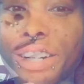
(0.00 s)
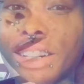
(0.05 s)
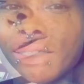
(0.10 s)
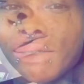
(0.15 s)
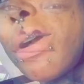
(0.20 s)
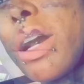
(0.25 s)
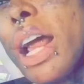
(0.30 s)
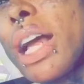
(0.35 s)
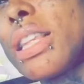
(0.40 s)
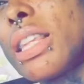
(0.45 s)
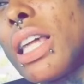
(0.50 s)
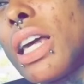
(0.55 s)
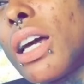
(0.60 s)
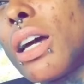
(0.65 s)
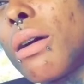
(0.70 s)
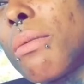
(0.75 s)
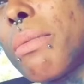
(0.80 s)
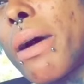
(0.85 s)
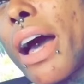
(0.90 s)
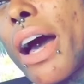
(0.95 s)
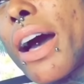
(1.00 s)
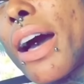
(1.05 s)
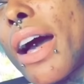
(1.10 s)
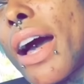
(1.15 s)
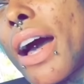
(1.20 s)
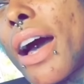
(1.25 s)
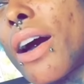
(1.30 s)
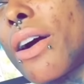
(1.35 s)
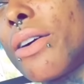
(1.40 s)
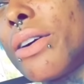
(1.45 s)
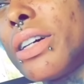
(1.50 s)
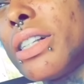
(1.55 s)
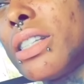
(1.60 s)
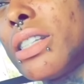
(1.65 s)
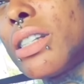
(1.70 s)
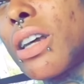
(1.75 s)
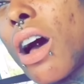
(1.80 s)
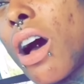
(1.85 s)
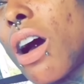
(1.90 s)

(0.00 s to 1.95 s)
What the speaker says: But when I think about how it's